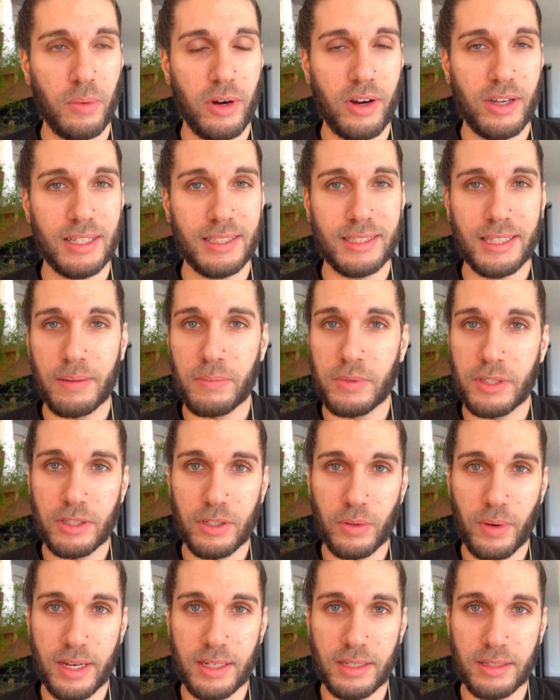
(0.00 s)
we're in the same
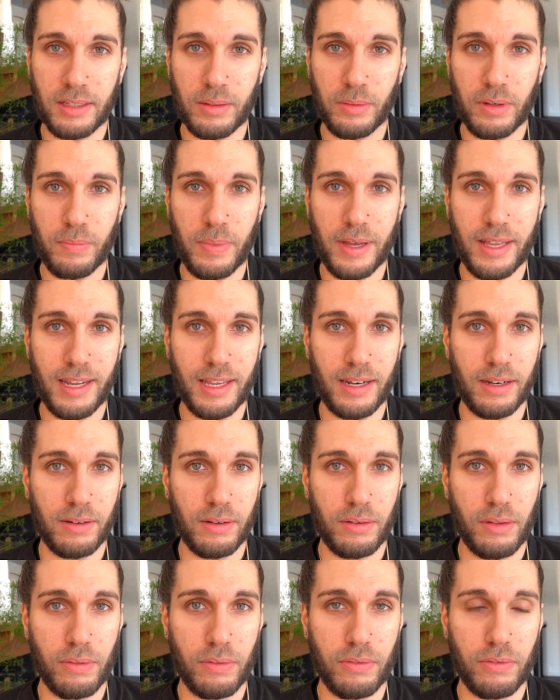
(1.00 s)
situation that we've been
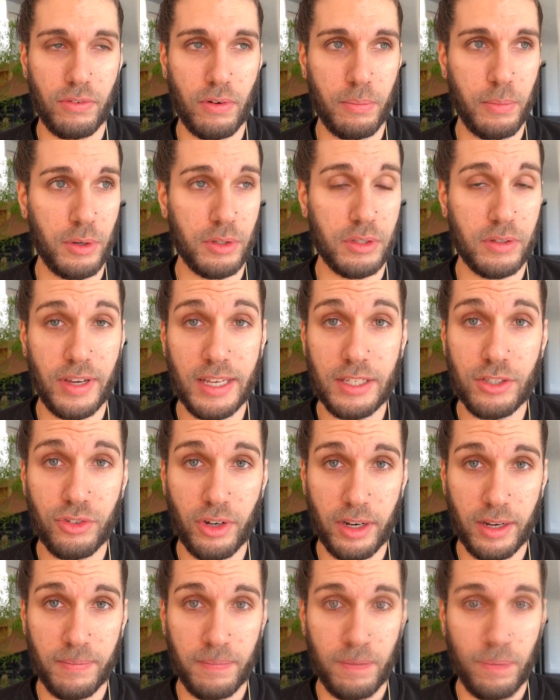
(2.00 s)
in for most of
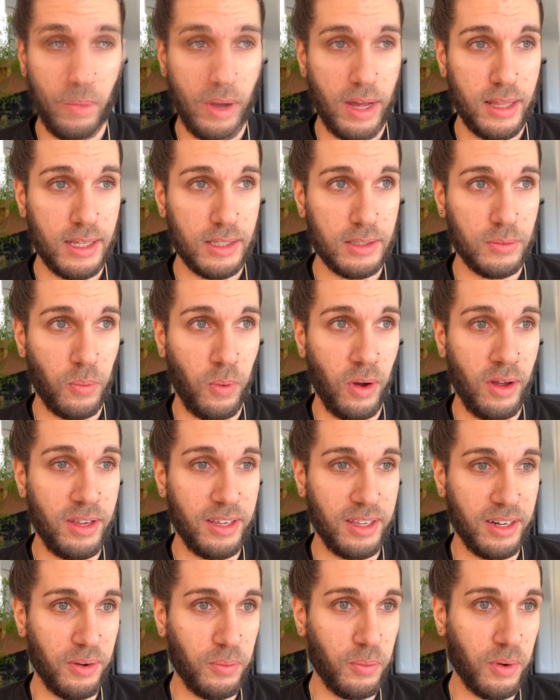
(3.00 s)
history, where there's,
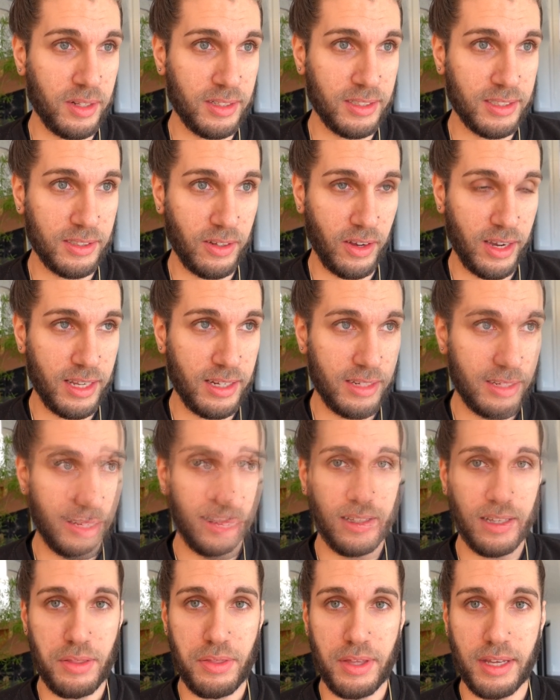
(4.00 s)
you know, one side
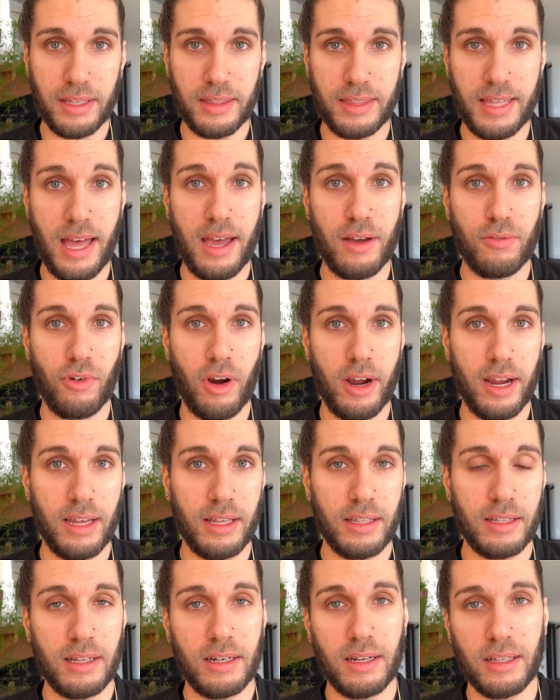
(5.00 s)
that think they're
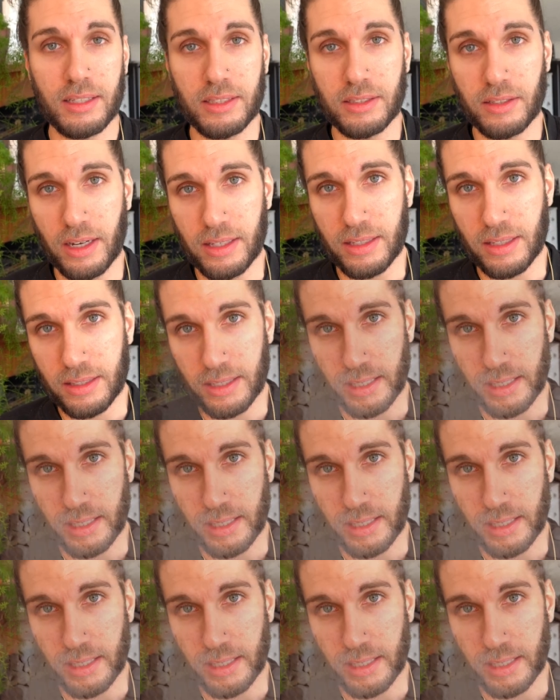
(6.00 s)
right, another side that